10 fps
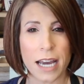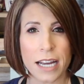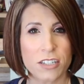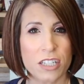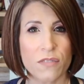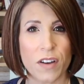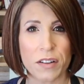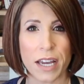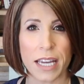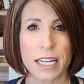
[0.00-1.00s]
I just
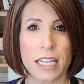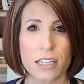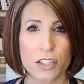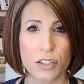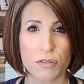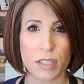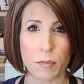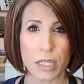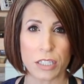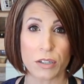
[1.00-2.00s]
felt like I needed to do
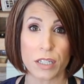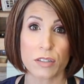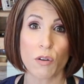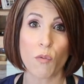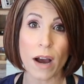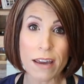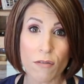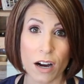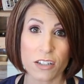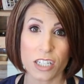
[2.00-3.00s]
something to it. So
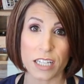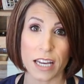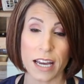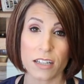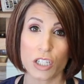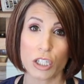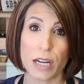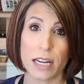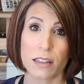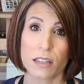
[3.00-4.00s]
whitewashing it has
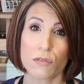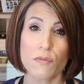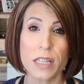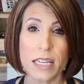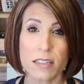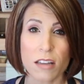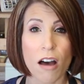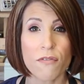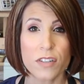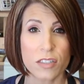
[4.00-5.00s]
created this really
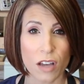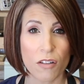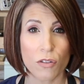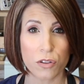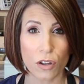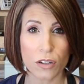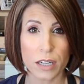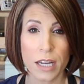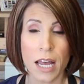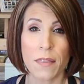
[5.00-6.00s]
soft, subtle
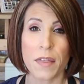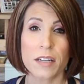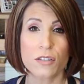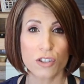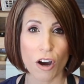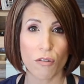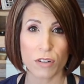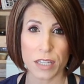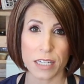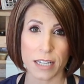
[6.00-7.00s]
look that has toned
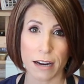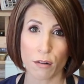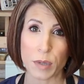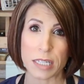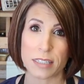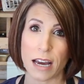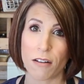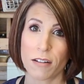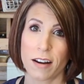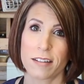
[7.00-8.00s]
the entire piece
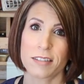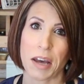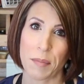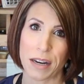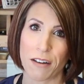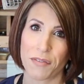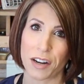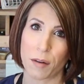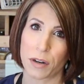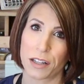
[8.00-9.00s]
down, and it's coming out
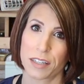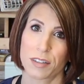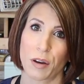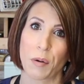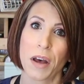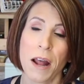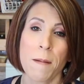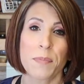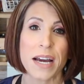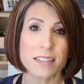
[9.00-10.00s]
phenomenally. So
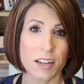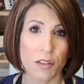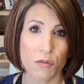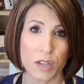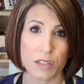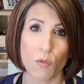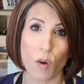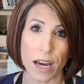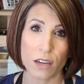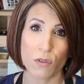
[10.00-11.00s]
that's another reason
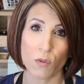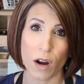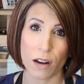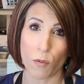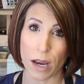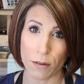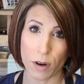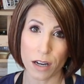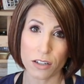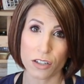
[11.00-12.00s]
why you would want to whitewash.